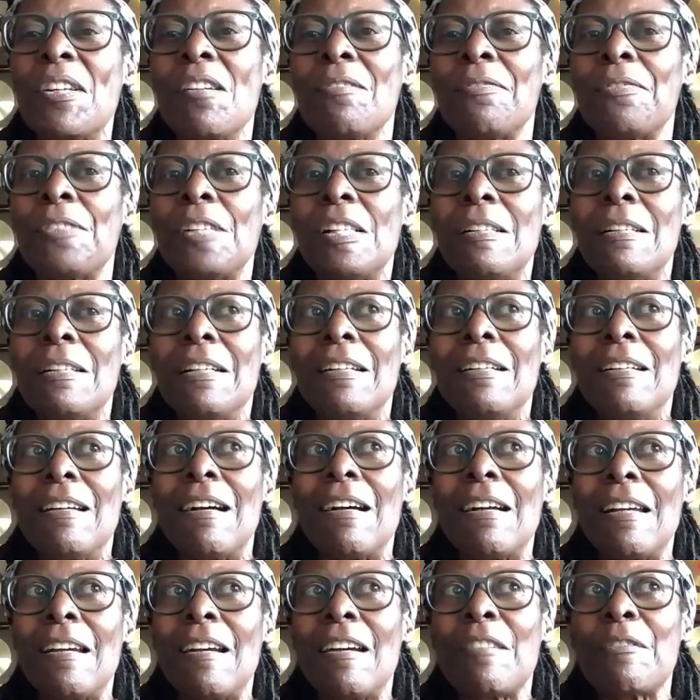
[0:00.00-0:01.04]
myself?
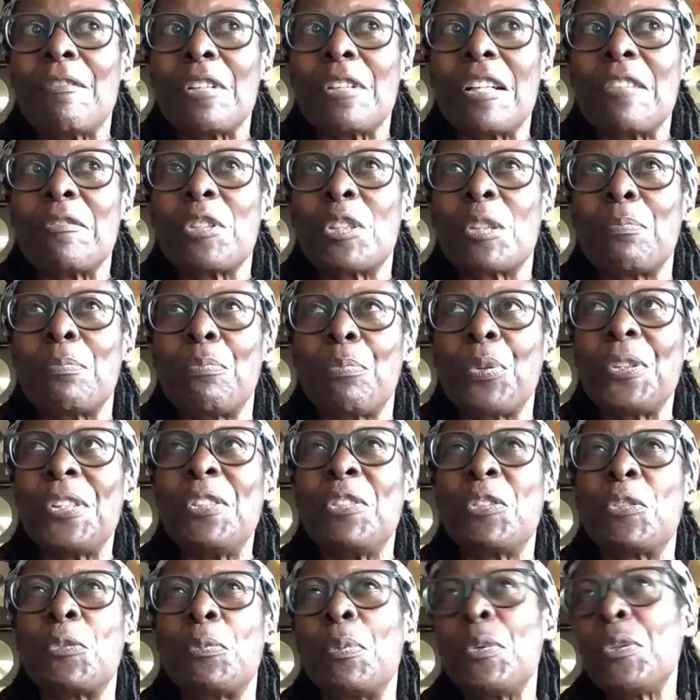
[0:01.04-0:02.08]
I was a
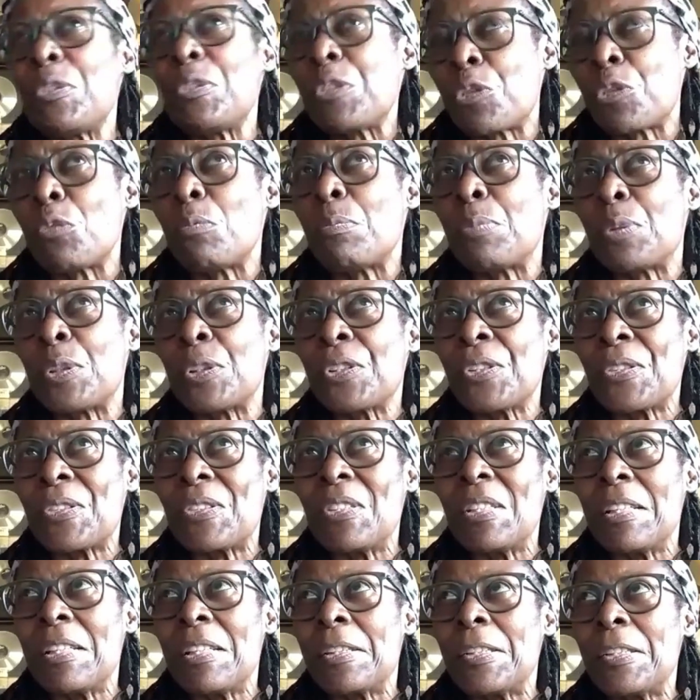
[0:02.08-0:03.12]
pretty spiritual
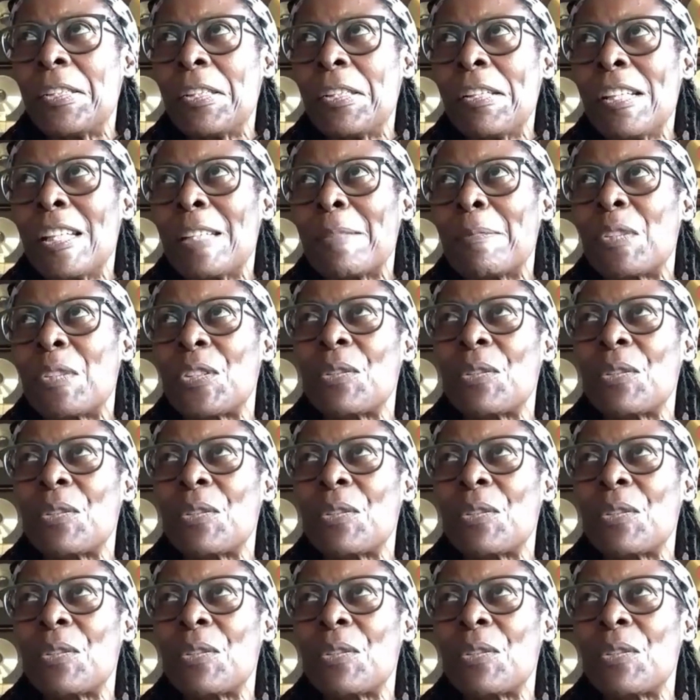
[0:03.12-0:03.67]
person at the time,